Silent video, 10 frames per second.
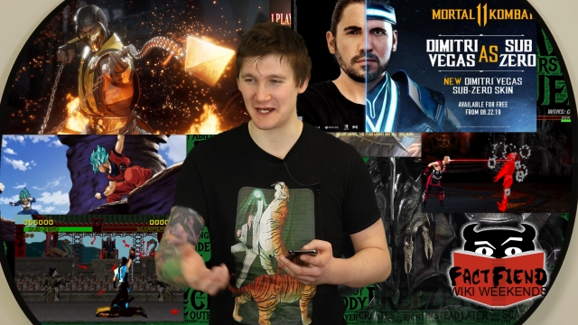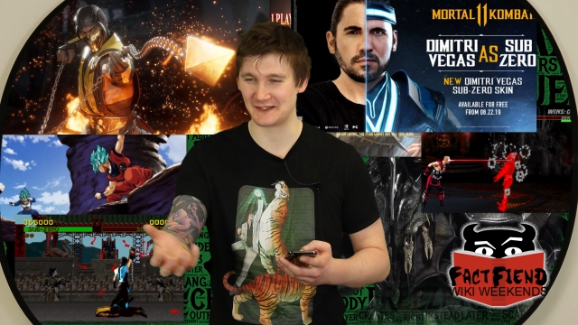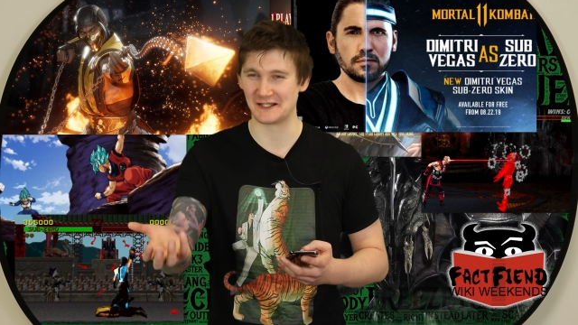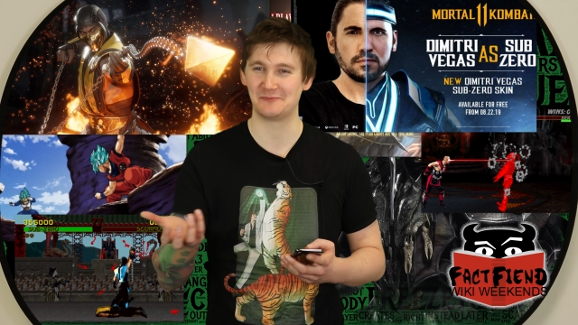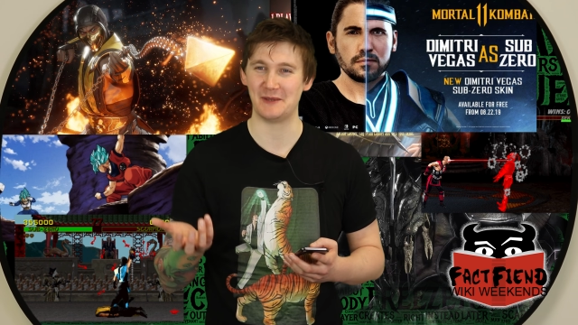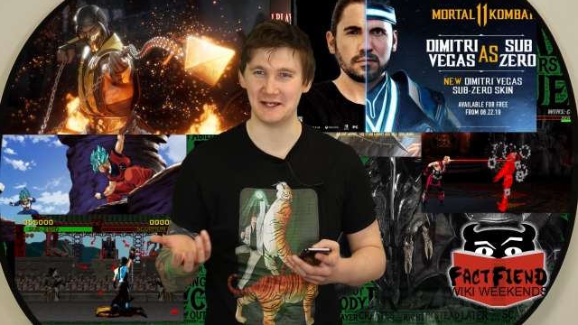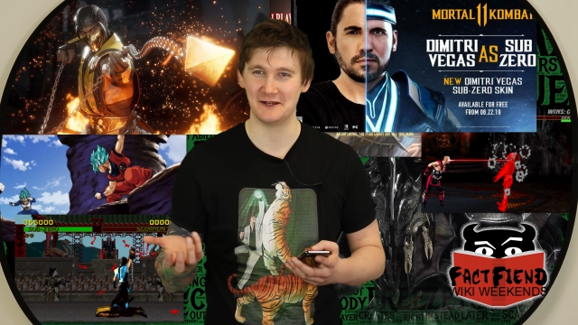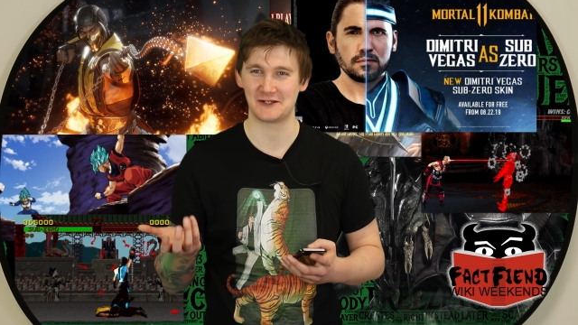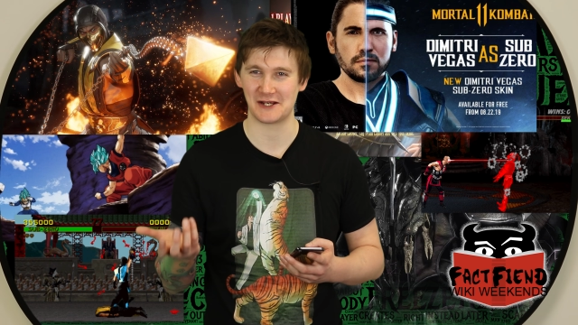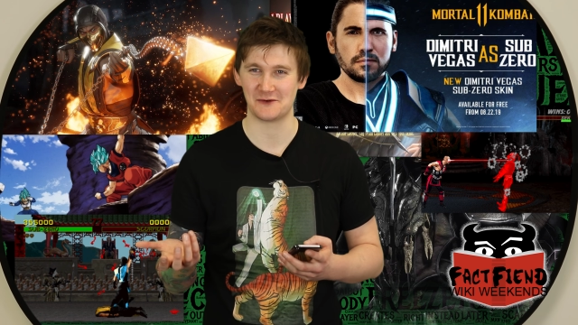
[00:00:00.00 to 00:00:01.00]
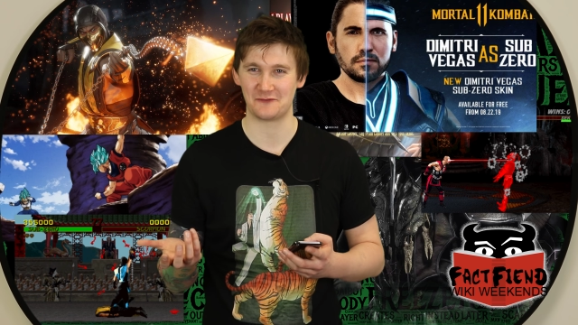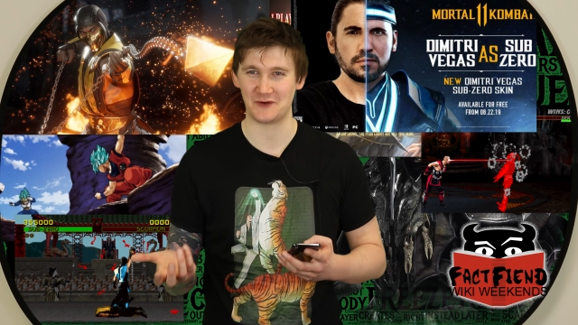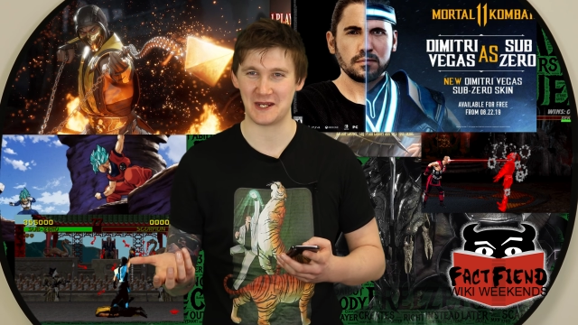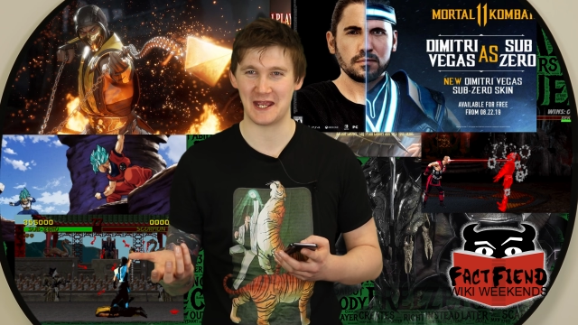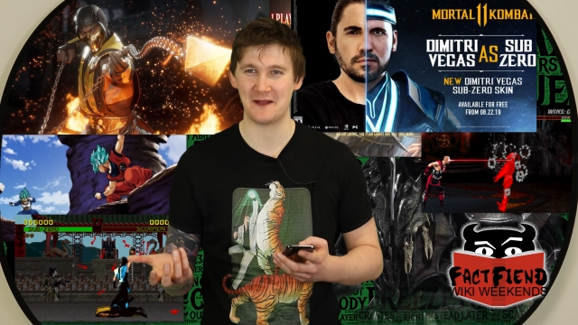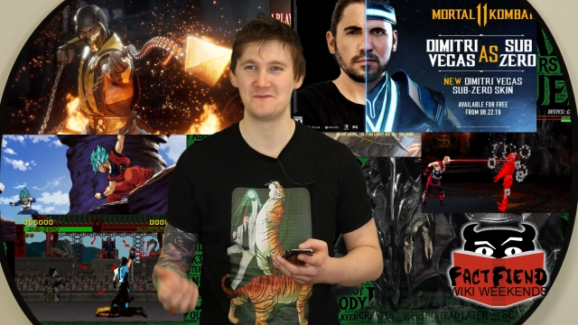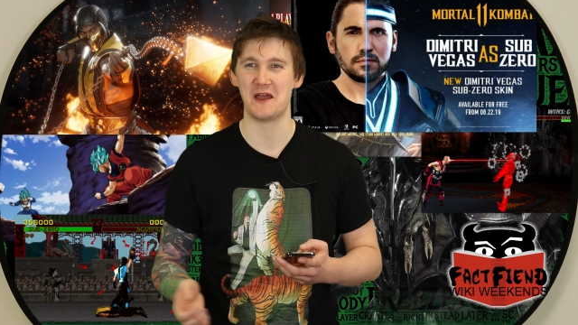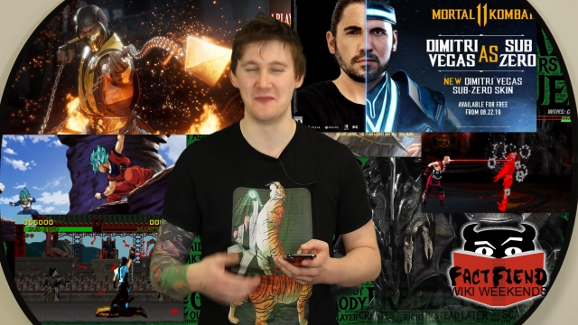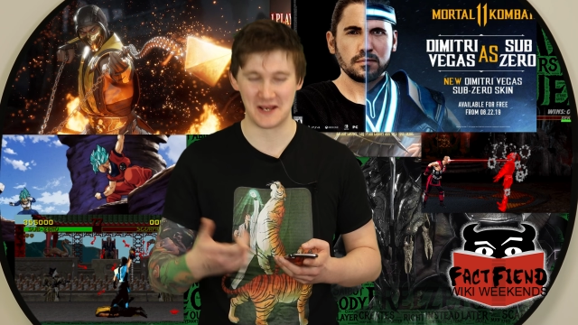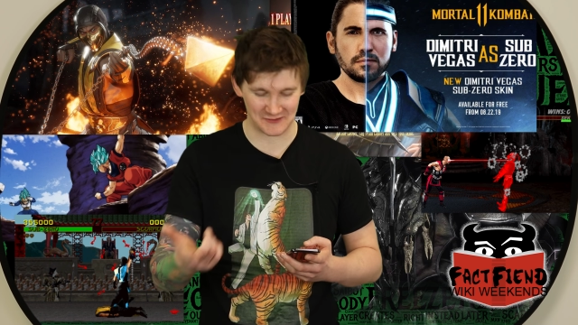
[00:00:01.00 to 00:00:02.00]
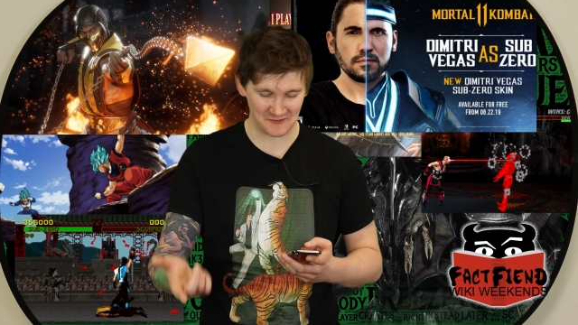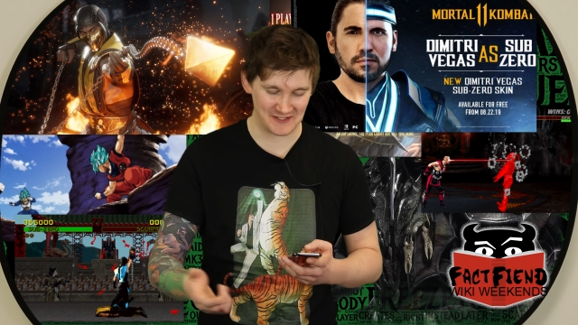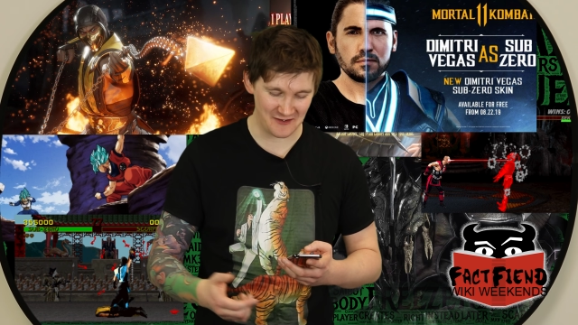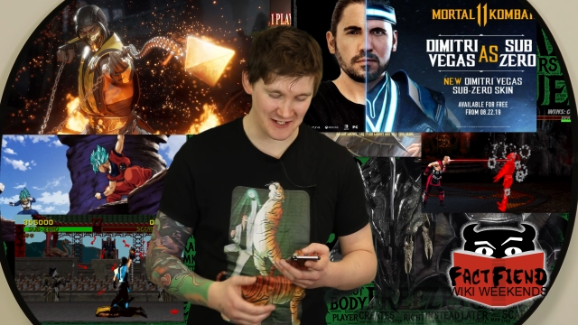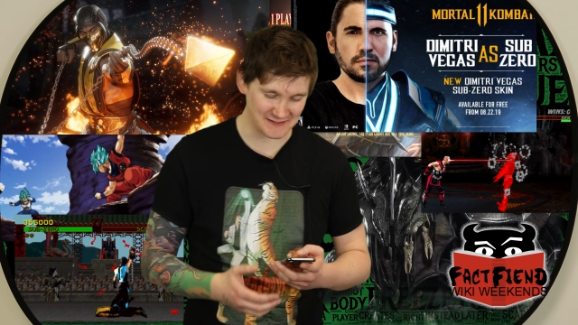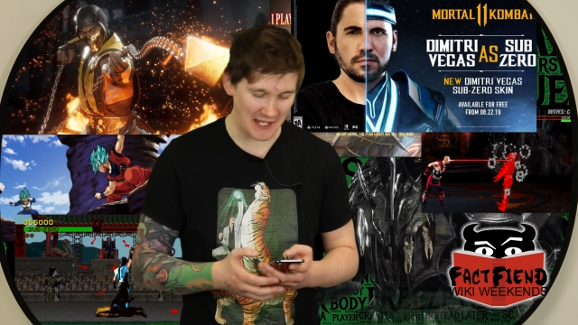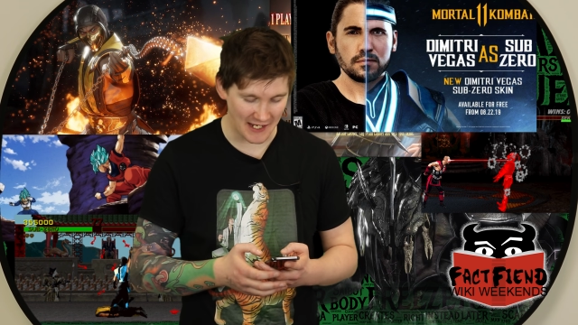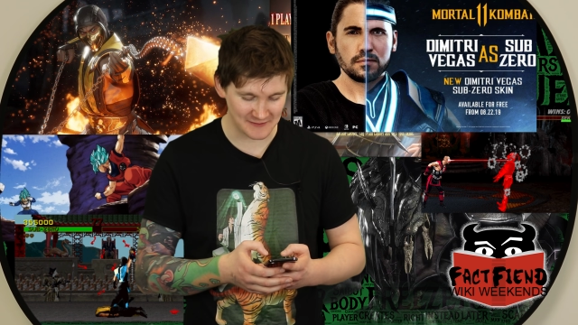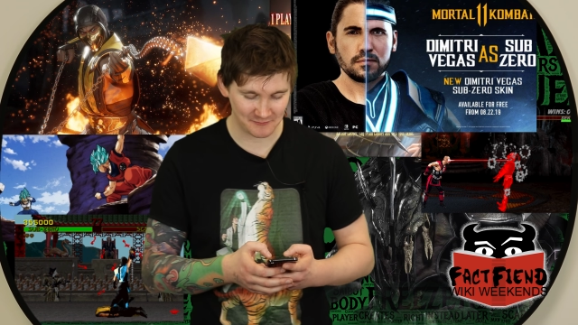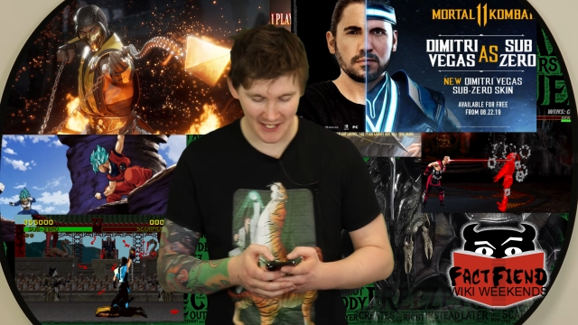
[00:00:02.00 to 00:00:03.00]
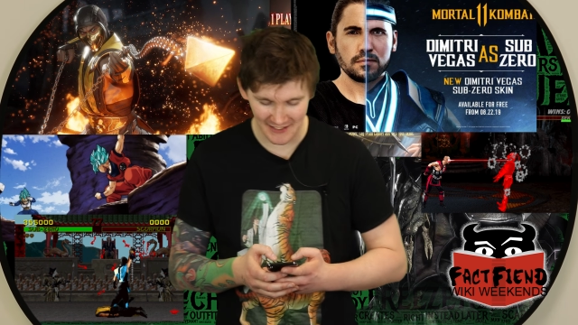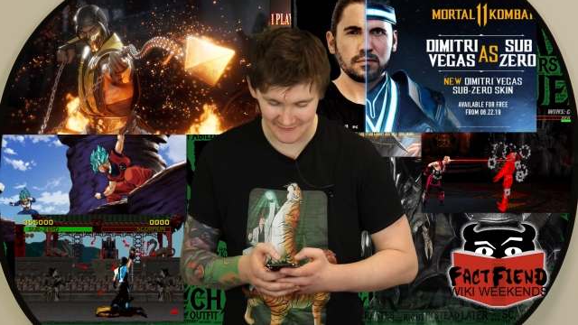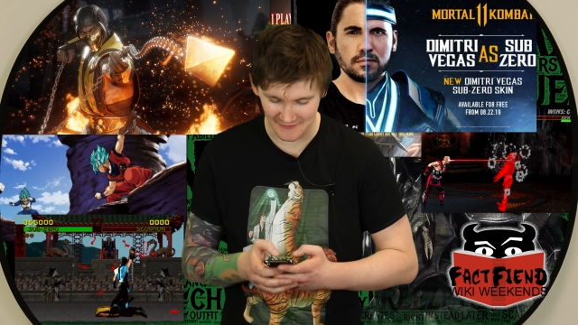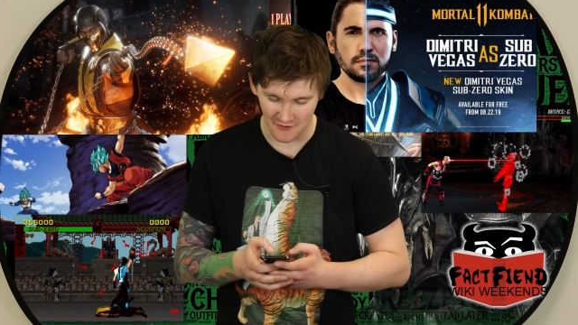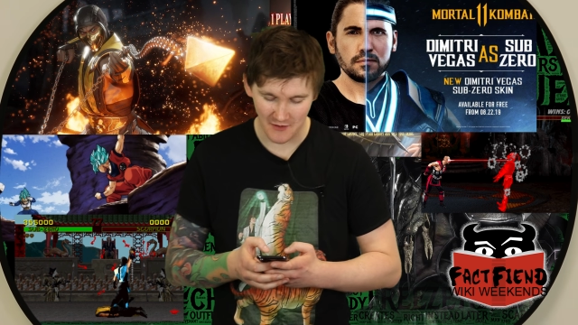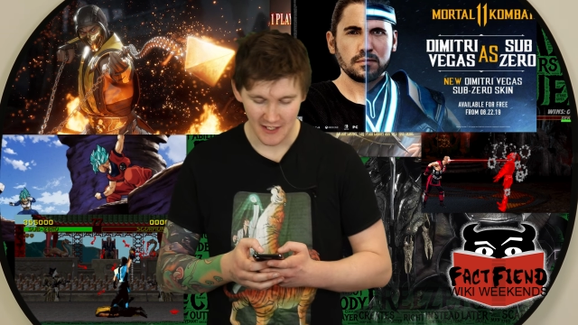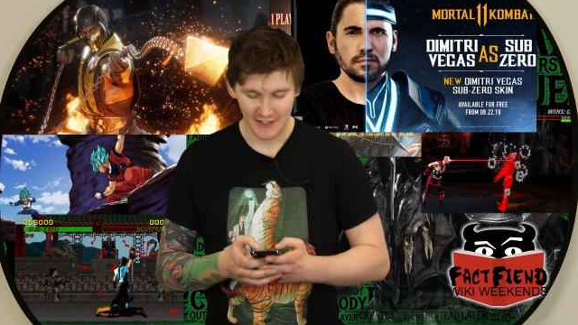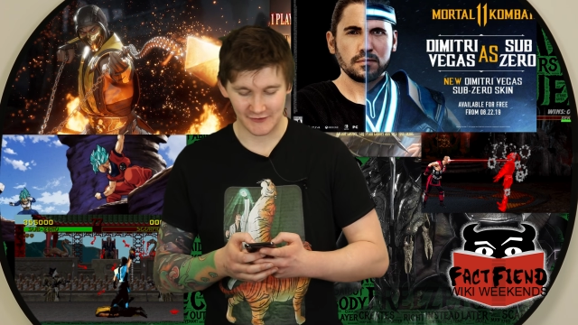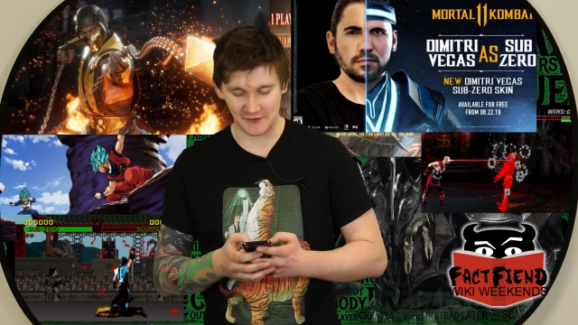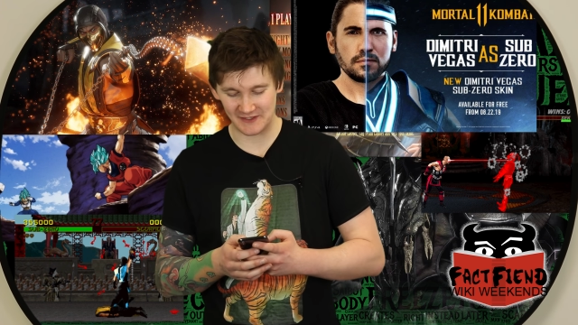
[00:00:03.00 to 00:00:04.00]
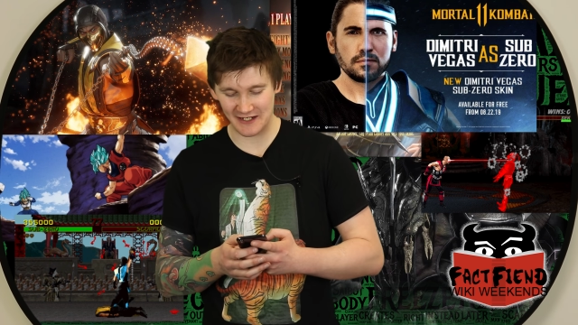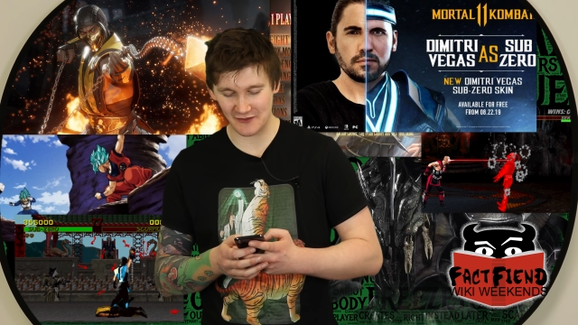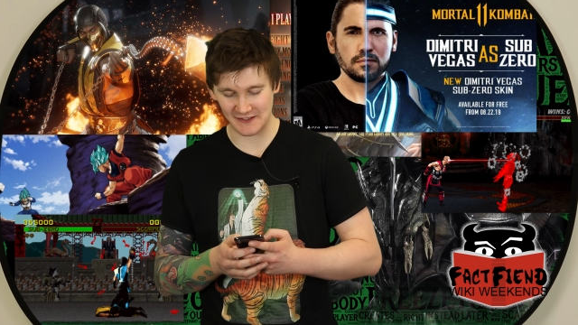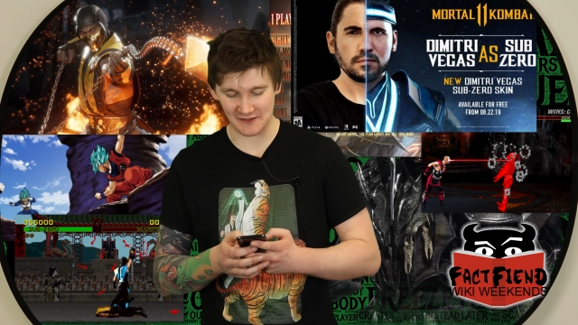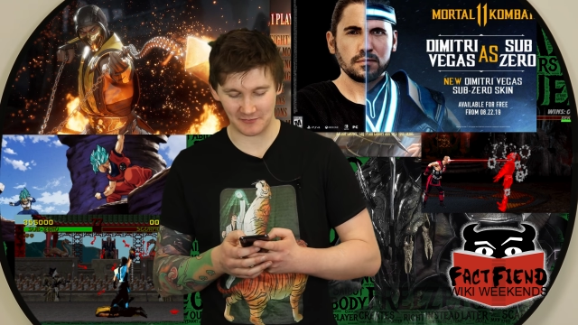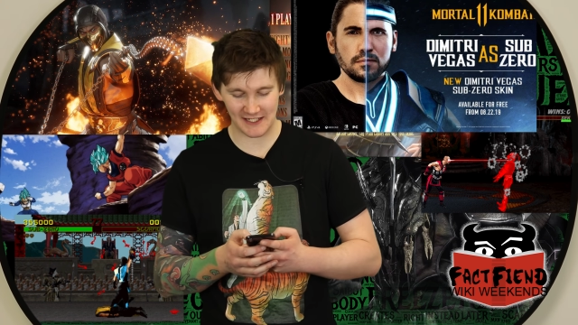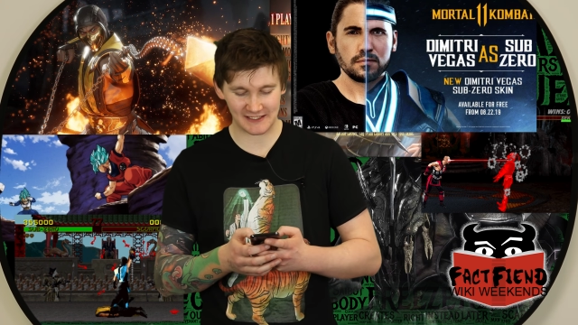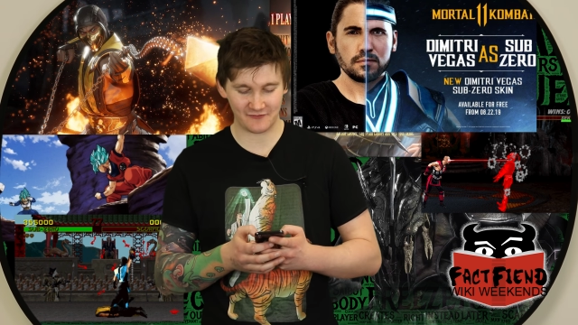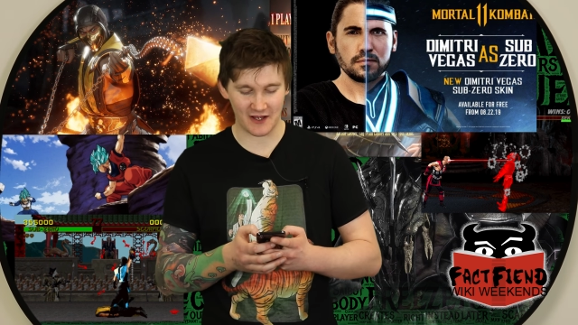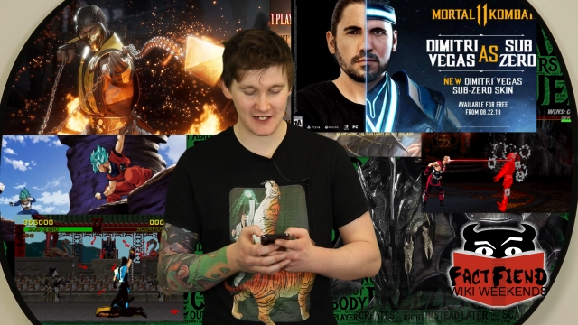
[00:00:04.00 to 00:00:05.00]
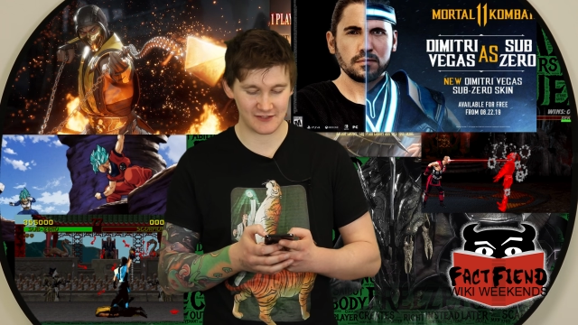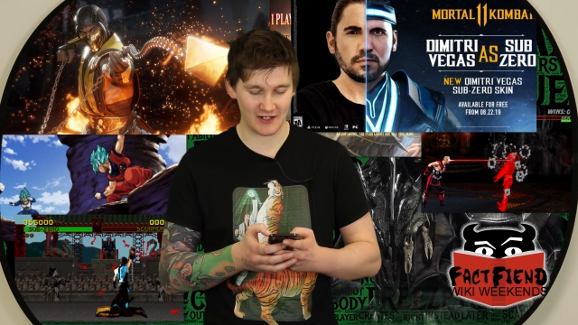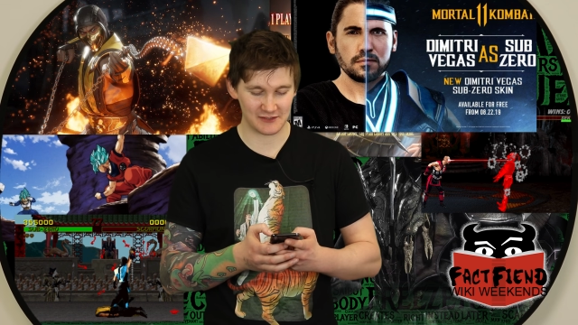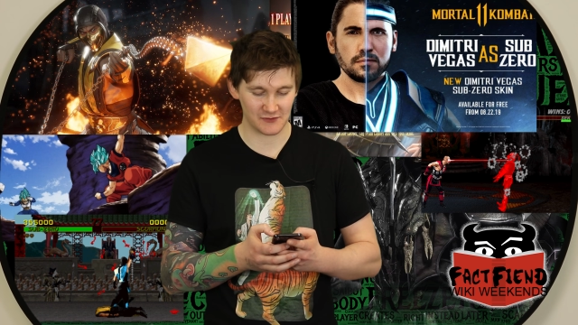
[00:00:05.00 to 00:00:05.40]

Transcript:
Speaker 1: gets the spear, she you a free oh, hit, right, and then yeah. Sub-Zero gets the ice blast. So Sub-Zero sends a blast of ice directly